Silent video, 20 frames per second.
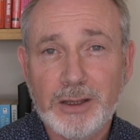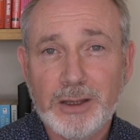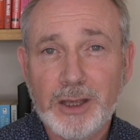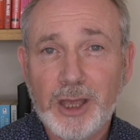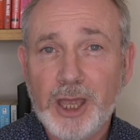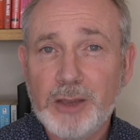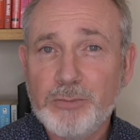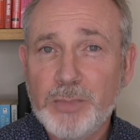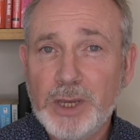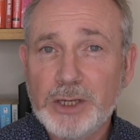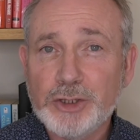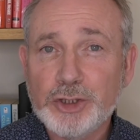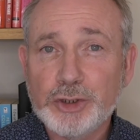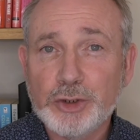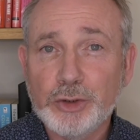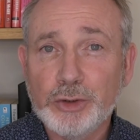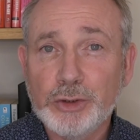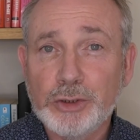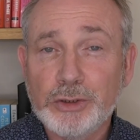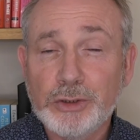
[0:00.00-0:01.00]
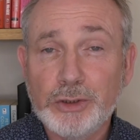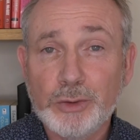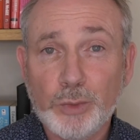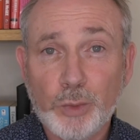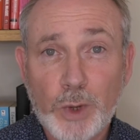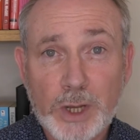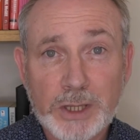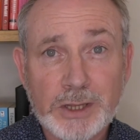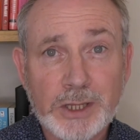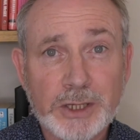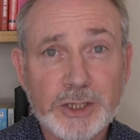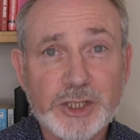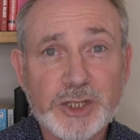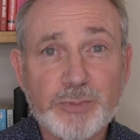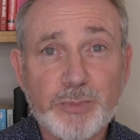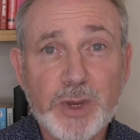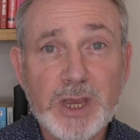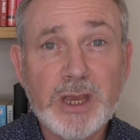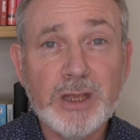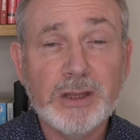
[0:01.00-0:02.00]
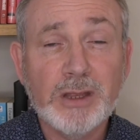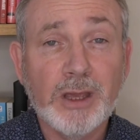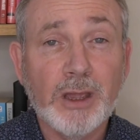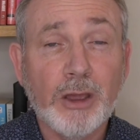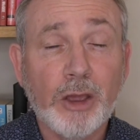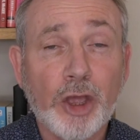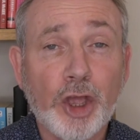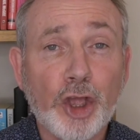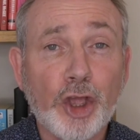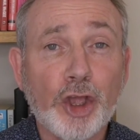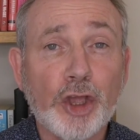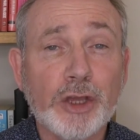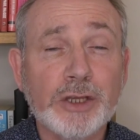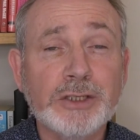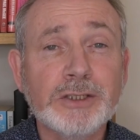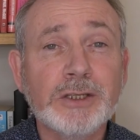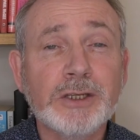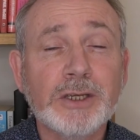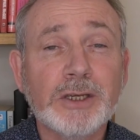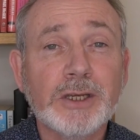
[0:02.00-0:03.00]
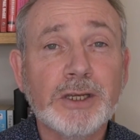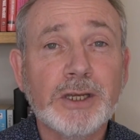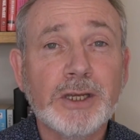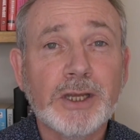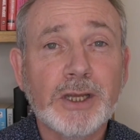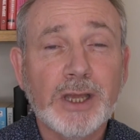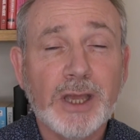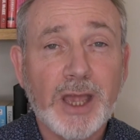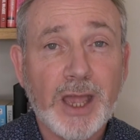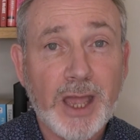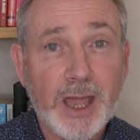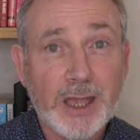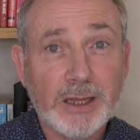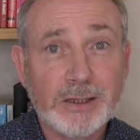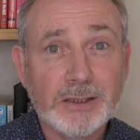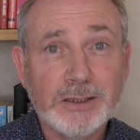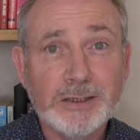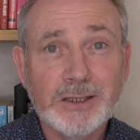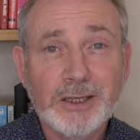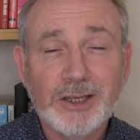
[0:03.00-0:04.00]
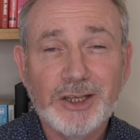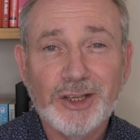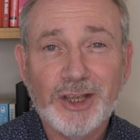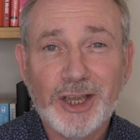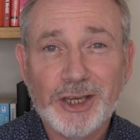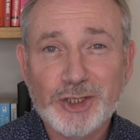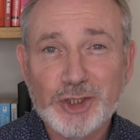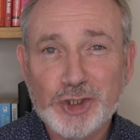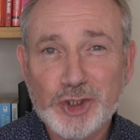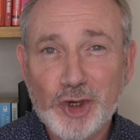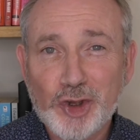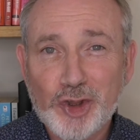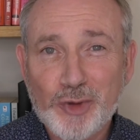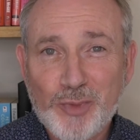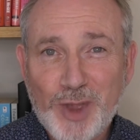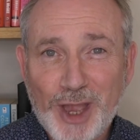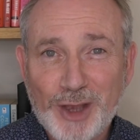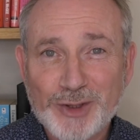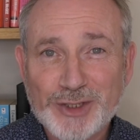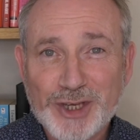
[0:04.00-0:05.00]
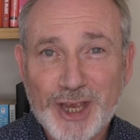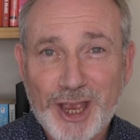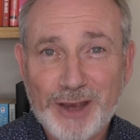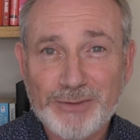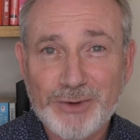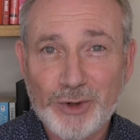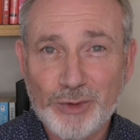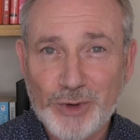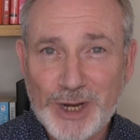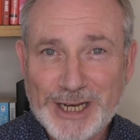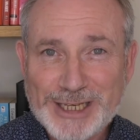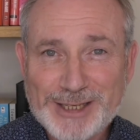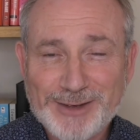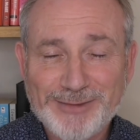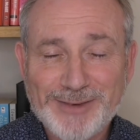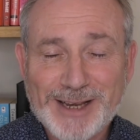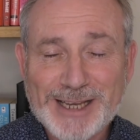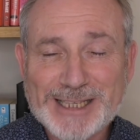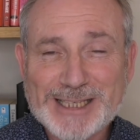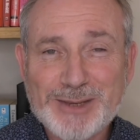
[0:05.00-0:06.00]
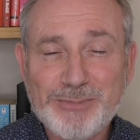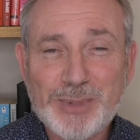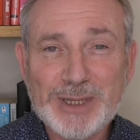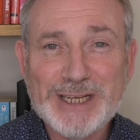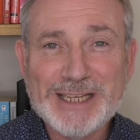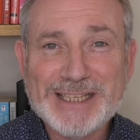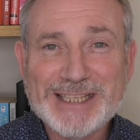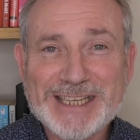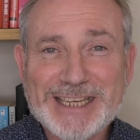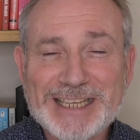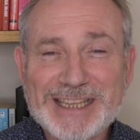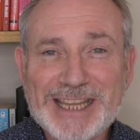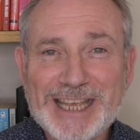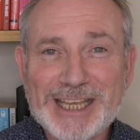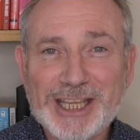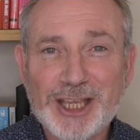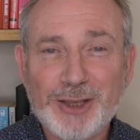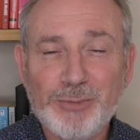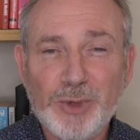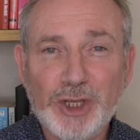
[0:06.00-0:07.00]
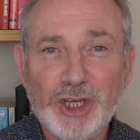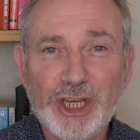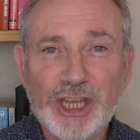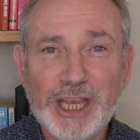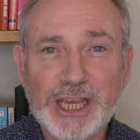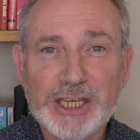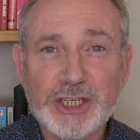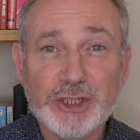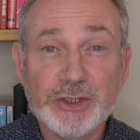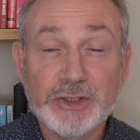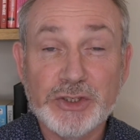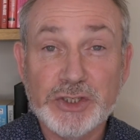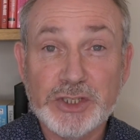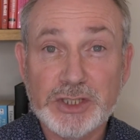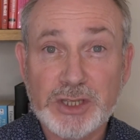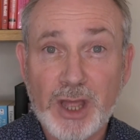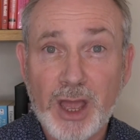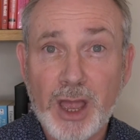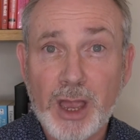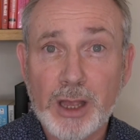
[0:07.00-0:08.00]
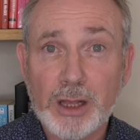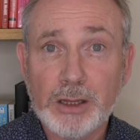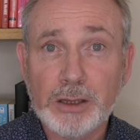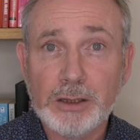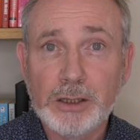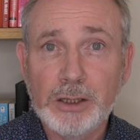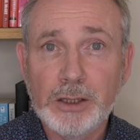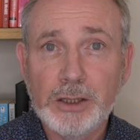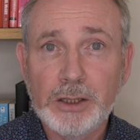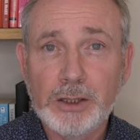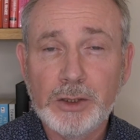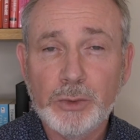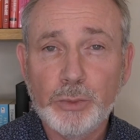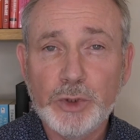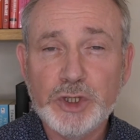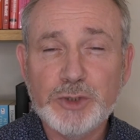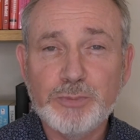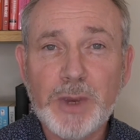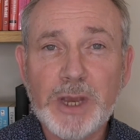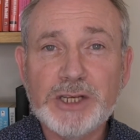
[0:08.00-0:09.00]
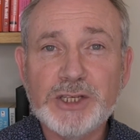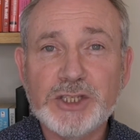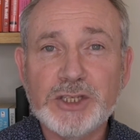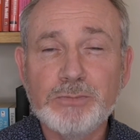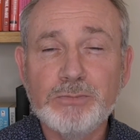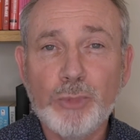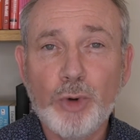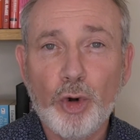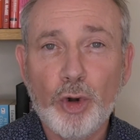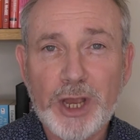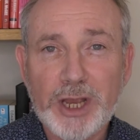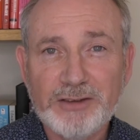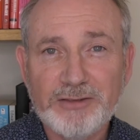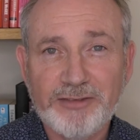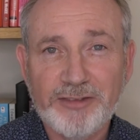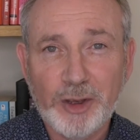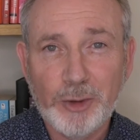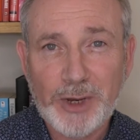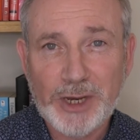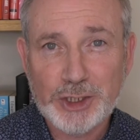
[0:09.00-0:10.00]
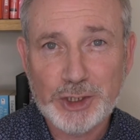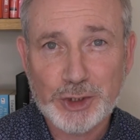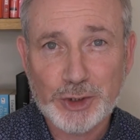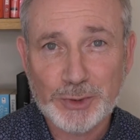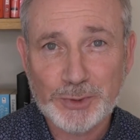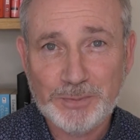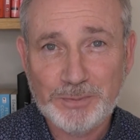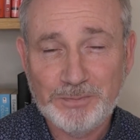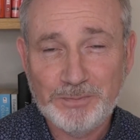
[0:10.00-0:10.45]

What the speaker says: I make sure that when they speak, they are heard, and I show them how to have greater flexibility in their communication style, which makes them more influential.